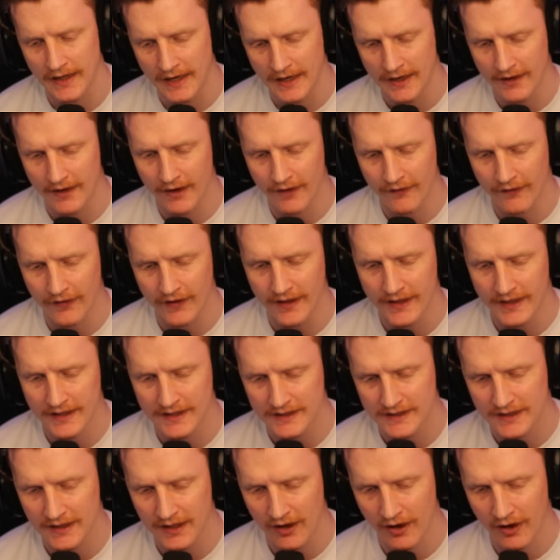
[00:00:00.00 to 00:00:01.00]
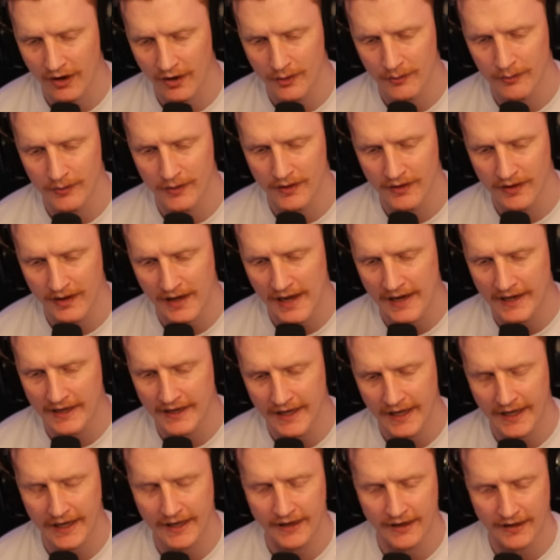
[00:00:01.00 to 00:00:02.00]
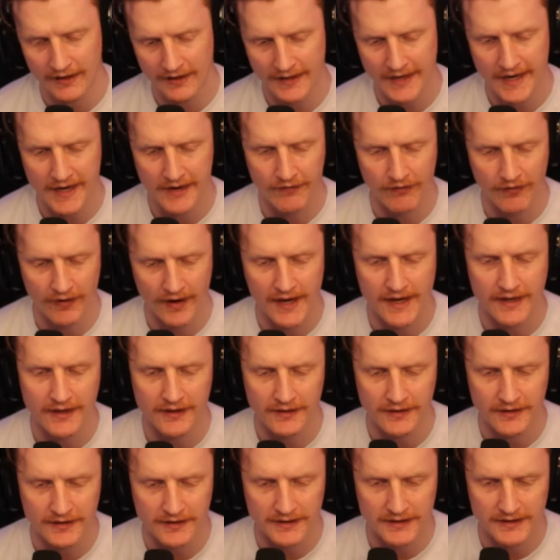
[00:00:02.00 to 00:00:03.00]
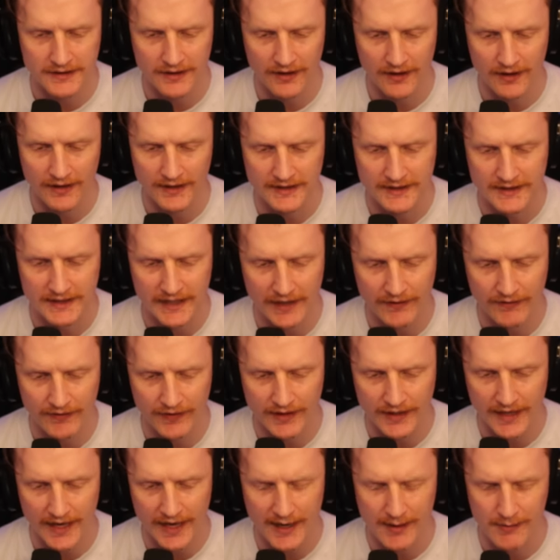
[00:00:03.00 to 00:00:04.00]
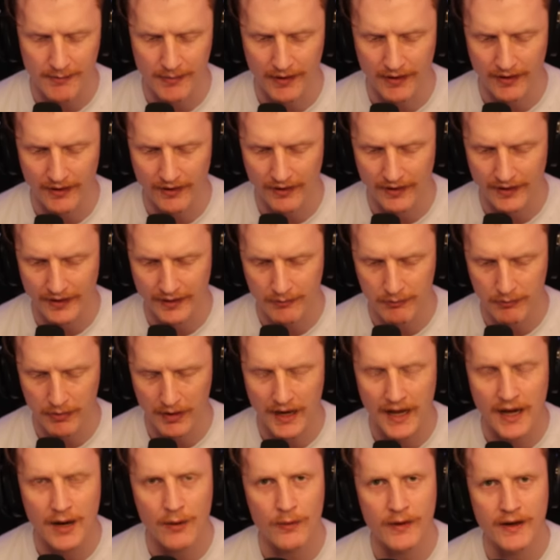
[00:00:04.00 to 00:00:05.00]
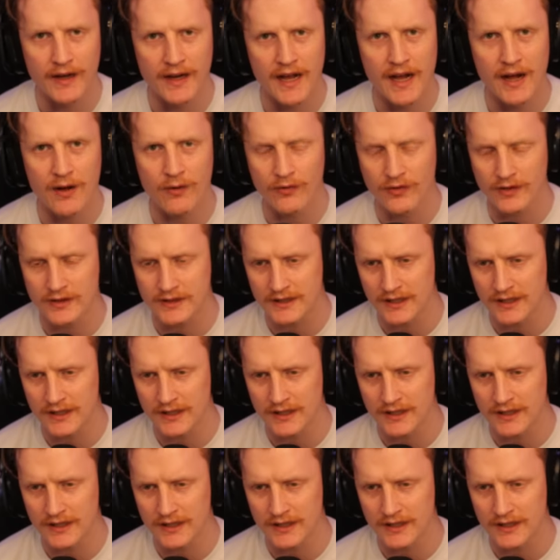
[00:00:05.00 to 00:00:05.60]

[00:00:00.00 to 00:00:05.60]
then I think it's Homer and Ned Flanders, like, save the day by, like, plowing out the